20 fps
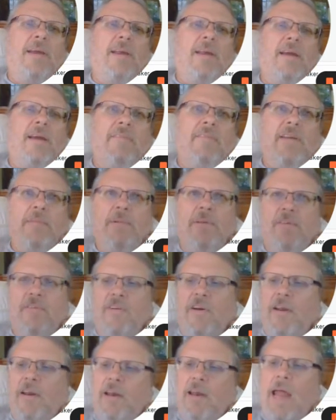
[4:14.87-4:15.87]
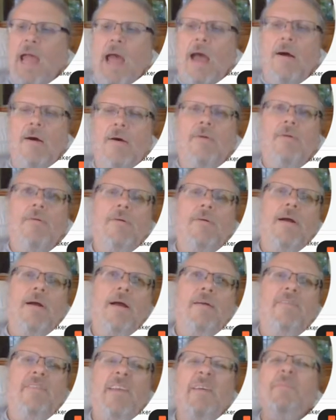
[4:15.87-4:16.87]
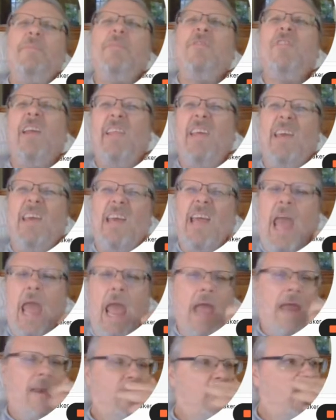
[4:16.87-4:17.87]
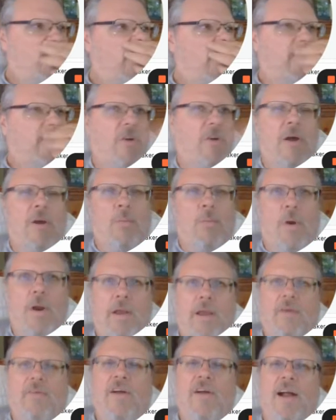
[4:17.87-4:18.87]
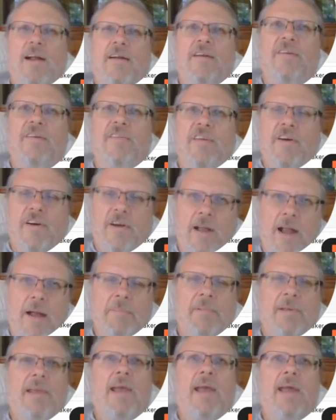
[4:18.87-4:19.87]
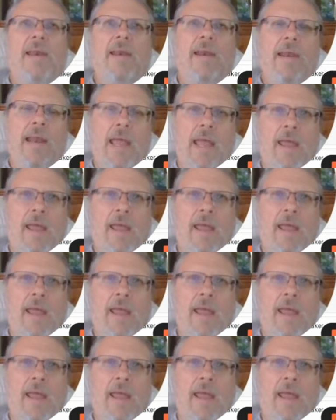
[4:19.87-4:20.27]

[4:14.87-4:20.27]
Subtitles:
And I've demonstrated that you can do this on working records that are complicated